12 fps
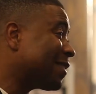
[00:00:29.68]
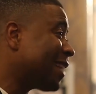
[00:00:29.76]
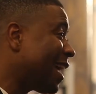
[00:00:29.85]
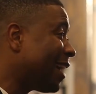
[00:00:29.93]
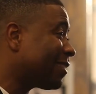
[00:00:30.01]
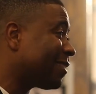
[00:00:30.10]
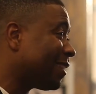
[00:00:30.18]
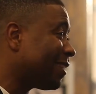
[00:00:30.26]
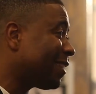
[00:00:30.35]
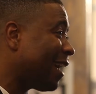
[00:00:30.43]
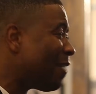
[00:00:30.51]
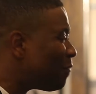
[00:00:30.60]
to say, actually,
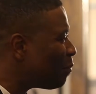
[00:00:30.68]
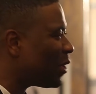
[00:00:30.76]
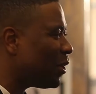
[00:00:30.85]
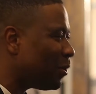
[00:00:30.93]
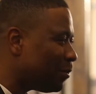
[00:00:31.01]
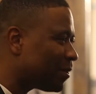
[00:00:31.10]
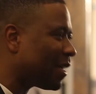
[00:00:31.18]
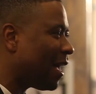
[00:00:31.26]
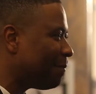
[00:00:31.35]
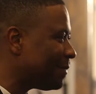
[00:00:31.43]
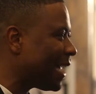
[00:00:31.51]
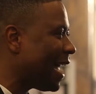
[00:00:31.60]
that everybody who's
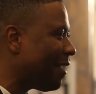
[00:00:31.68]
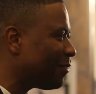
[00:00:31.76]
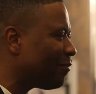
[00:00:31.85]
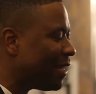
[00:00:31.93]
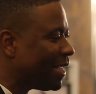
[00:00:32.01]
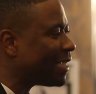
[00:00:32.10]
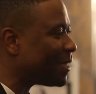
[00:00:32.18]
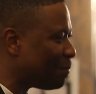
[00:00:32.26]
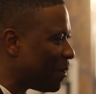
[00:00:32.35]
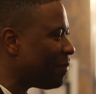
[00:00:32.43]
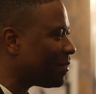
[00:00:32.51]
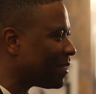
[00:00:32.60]
come down and really
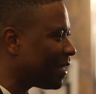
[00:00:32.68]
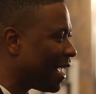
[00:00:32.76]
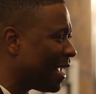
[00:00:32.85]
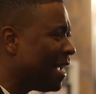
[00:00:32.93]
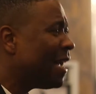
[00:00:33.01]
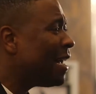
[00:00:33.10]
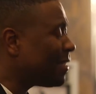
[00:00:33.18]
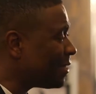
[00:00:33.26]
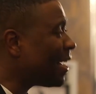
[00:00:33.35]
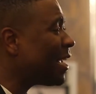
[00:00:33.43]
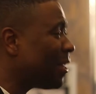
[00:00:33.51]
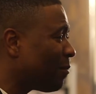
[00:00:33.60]
experienced today has
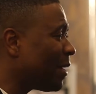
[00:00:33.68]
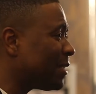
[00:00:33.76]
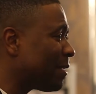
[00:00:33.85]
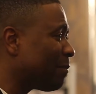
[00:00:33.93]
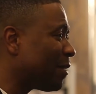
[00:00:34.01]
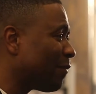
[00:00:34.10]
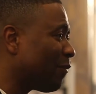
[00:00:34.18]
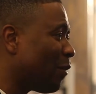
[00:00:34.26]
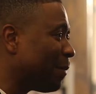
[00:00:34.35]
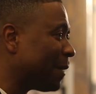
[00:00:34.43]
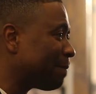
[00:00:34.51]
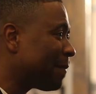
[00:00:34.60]
taken away something
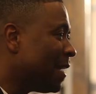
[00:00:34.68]
from it.